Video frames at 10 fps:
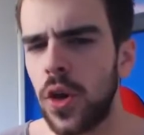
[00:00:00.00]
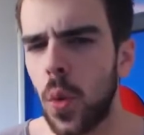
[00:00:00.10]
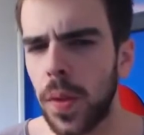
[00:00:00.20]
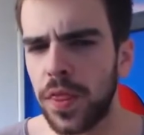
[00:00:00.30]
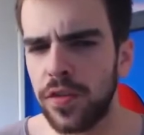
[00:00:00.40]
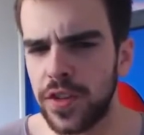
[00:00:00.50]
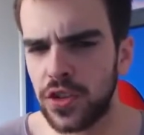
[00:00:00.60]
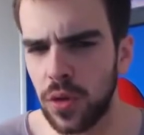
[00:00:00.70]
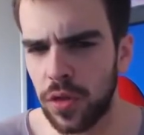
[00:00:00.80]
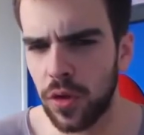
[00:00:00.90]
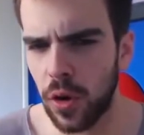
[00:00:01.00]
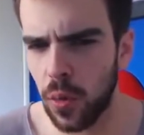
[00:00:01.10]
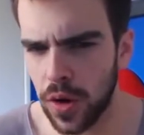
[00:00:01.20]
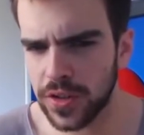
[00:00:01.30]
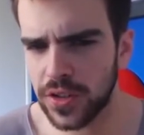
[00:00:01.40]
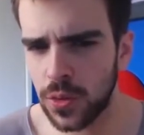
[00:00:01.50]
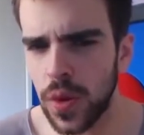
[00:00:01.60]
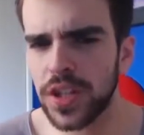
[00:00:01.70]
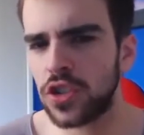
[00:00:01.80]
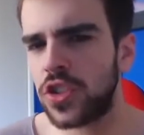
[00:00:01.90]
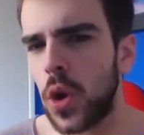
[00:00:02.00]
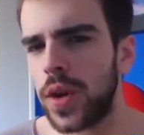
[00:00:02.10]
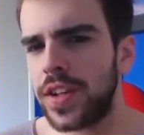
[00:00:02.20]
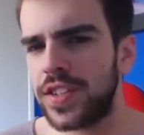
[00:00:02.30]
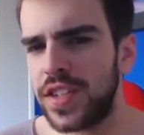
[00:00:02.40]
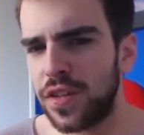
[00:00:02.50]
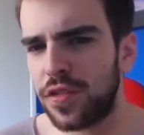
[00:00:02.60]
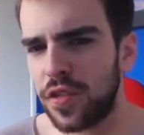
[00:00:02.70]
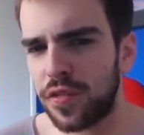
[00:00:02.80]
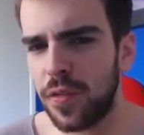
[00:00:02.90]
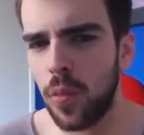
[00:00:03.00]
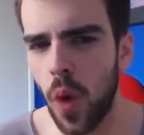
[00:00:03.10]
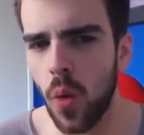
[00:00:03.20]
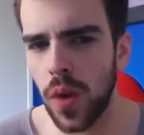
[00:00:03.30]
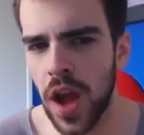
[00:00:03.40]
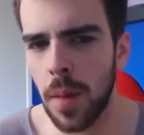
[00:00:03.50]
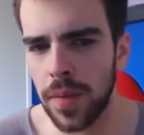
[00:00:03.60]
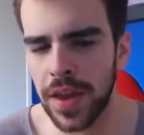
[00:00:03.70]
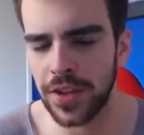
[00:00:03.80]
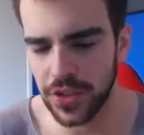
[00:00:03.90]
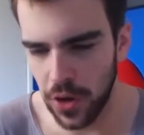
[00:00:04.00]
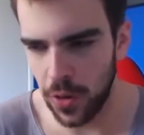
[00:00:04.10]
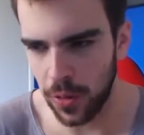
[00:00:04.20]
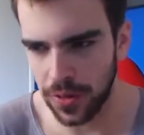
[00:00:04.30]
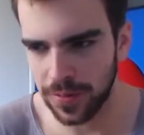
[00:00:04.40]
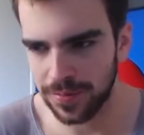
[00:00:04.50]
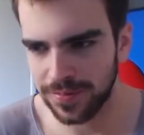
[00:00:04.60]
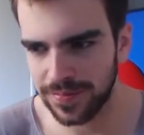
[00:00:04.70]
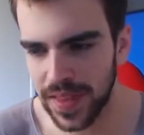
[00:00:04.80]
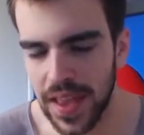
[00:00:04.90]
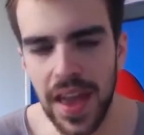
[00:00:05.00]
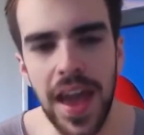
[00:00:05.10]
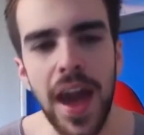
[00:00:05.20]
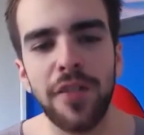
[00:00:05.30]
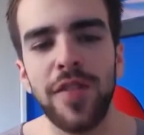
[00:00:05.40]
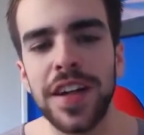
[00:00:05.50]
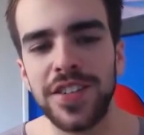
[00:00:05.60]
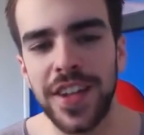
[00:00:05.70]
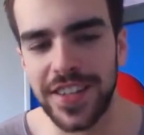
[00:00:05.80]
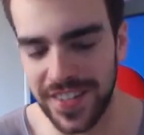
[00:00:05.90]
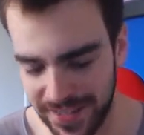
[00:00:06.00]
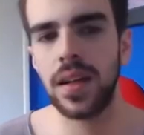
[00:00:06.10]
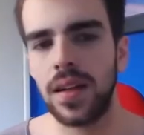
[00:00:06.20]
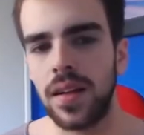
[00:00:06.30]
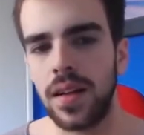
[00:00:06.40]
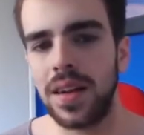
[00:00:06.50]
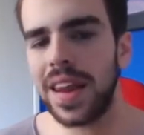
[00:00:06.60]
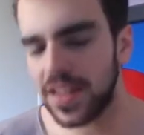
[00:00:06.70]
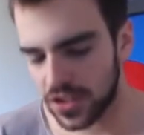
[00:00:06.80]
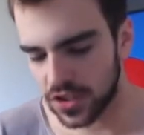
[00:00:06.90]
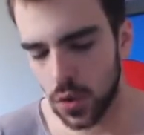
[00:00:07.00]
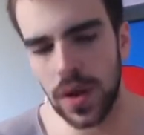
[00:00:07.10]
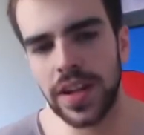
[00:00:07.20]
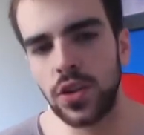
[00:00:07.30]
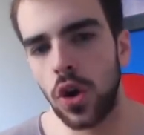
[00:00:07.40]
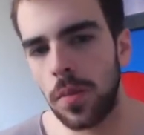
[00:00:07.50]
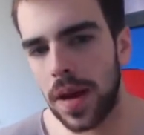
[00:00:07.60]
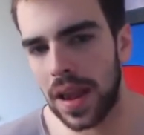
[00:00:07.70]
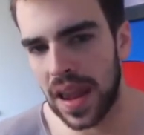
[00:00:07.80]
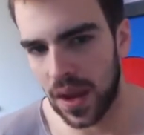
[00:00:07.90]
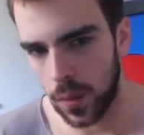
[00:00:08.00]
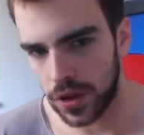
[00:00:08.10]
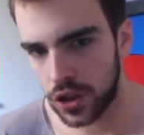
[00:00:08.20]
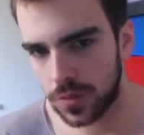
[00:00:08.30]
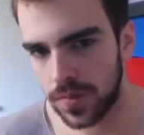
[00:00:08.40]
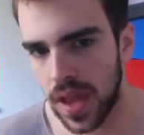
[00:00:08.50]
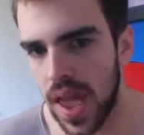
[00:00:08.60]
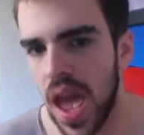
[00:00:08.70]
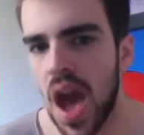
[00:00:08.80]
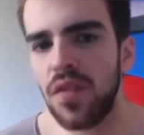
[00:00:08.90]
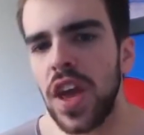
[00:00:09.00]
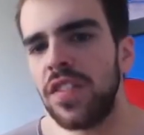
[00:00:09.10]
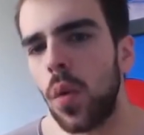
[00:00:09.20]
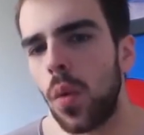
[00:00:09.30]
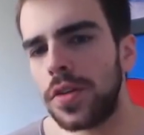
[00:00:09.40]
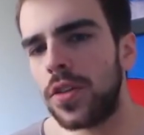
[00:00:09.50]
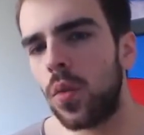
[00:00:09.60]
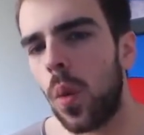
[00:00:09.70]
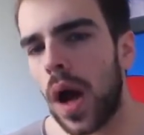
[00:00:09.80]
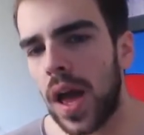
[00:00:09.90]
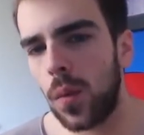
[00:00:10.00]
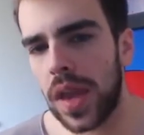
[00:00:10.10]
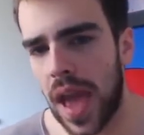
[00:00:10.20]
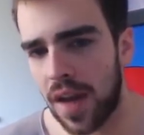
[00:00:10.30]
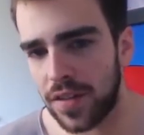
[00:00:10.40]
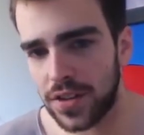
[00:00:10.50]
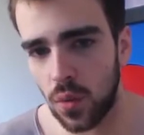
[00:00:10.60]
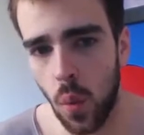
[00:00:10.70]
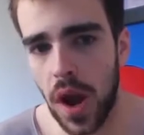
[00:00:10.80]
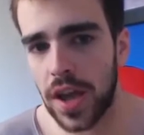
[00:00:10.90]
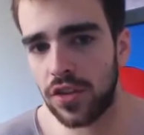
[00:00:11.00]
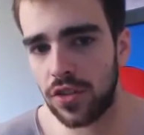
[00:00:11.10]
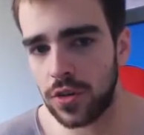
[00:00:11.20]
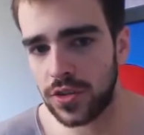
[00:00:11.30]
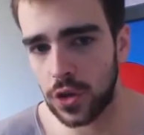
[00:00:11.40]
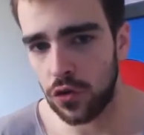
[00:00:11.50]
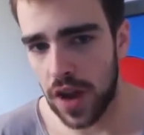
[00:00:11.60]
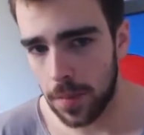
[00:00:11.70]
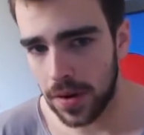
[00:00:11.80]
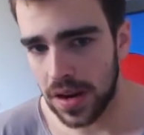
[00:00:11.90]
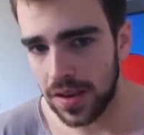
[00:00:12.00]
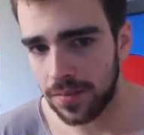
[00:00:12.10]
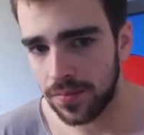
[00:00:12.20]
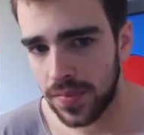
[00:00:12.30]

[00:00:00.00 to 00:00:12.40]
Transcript: know what the original thought was, we just know it is different from what we are being told. How fascinating. Let us just quickly talk about language. Have you ever wondered why we have it and why it grows so rapidly?